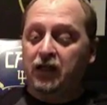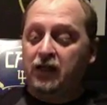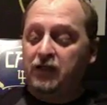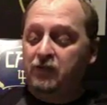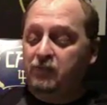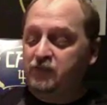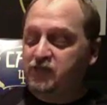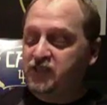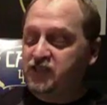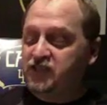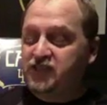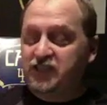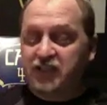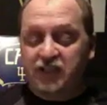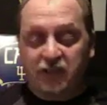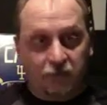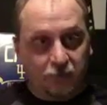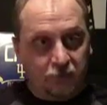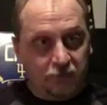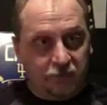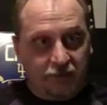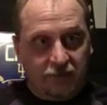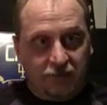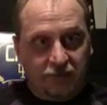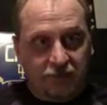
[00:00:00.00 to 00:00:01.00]
It was
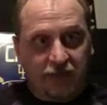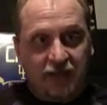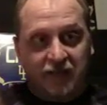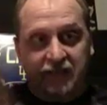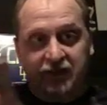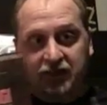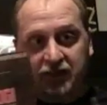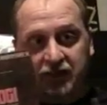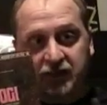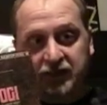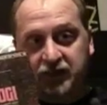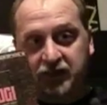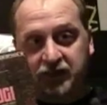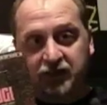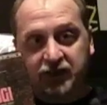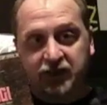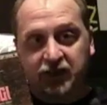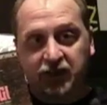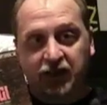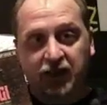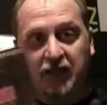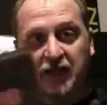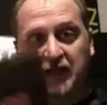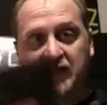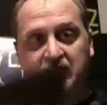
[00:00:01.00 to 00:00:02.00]
sealed,
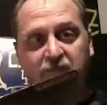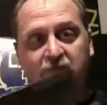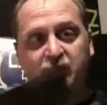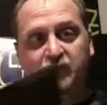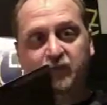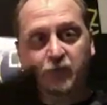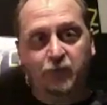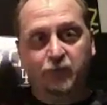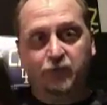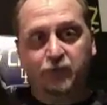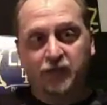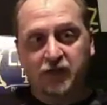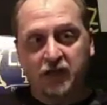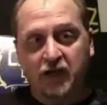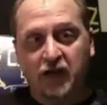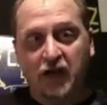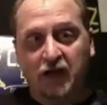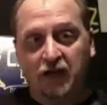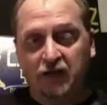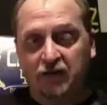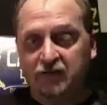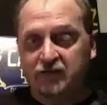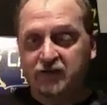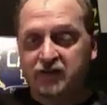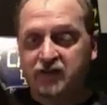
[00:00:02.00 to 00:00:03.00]
1968, for
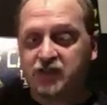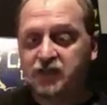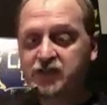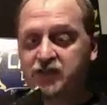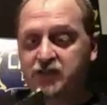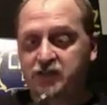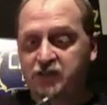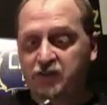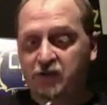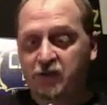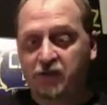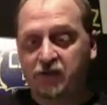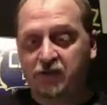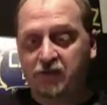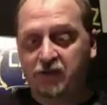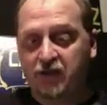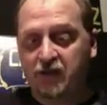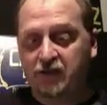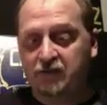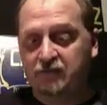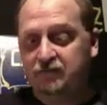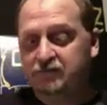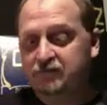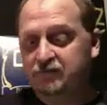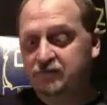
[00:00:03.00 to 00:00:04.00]
$3. So I
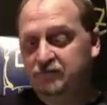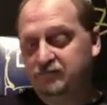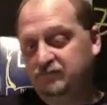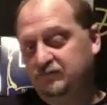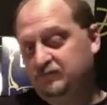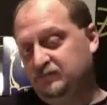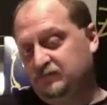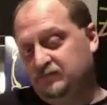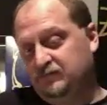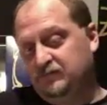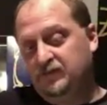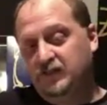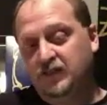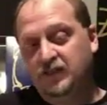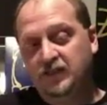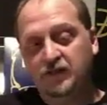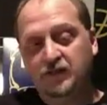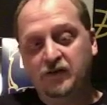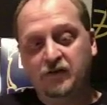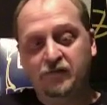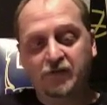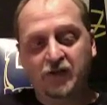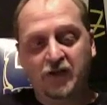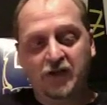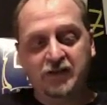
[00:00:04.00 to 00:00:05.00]
thought, you
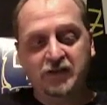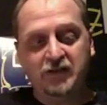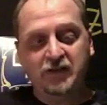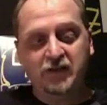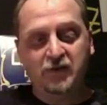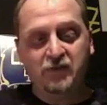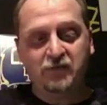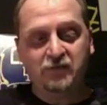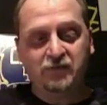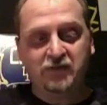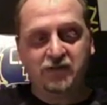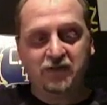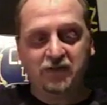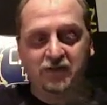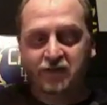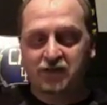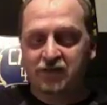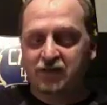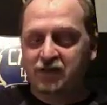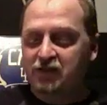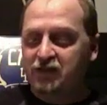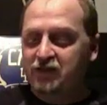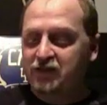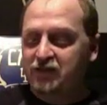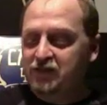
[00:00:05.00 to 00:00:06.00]
know, if I don't
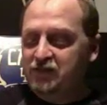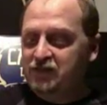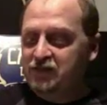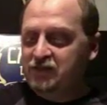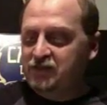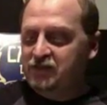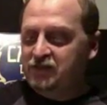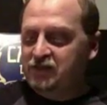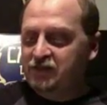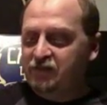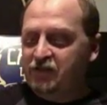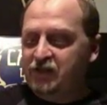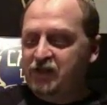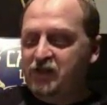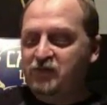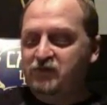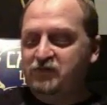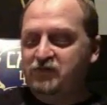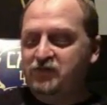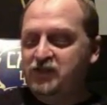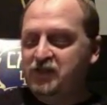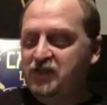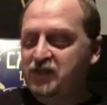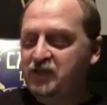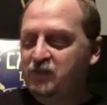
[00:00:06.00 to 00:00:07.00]

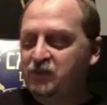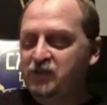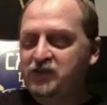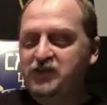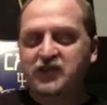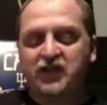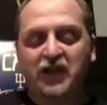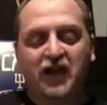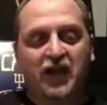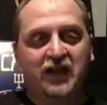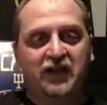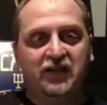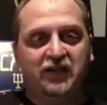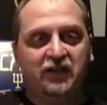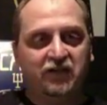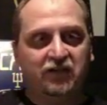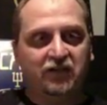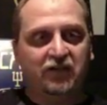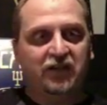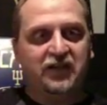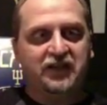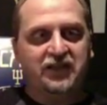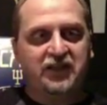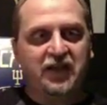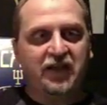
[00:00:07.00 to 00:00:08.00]
dig what's on here,
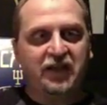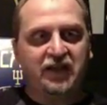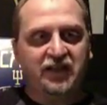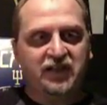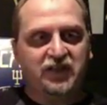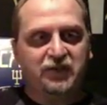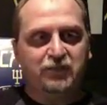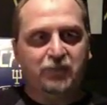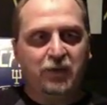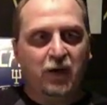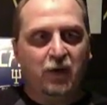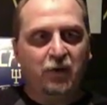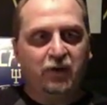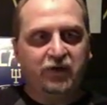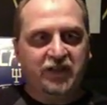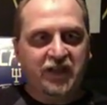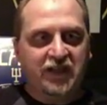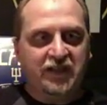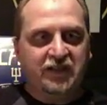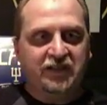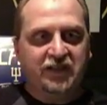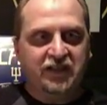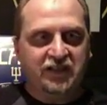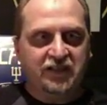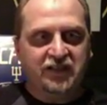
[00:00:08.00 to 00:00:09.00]
at least I can smell what
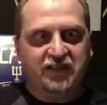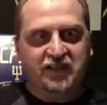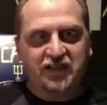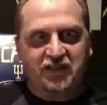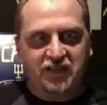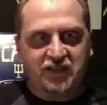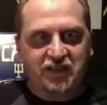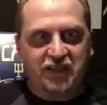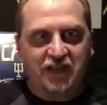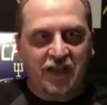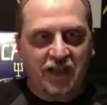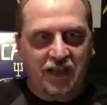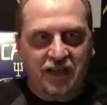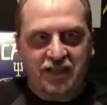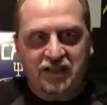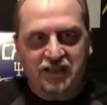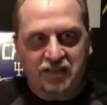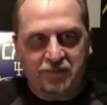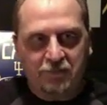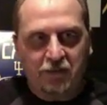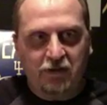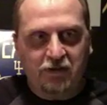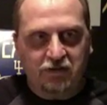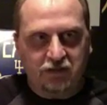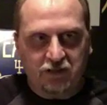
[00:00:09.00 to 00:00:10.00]
1968
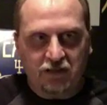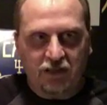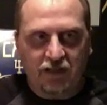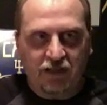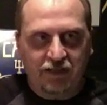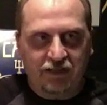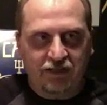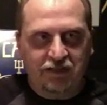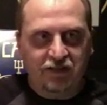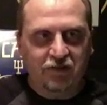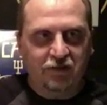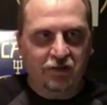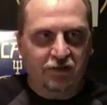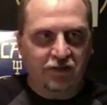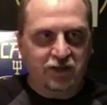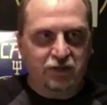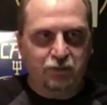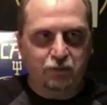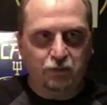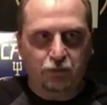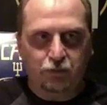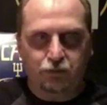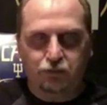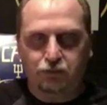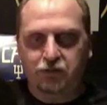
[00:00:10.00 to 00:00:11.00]
smells like. You know,
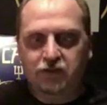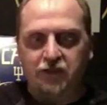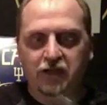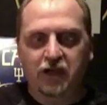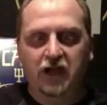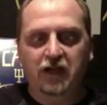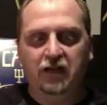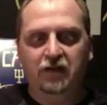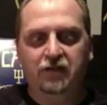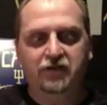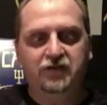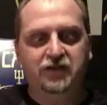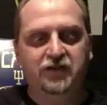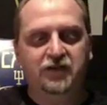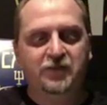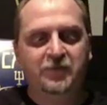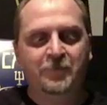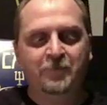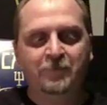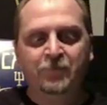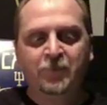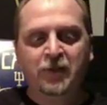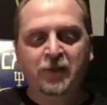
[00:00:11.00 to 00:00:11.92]
that's worth $3.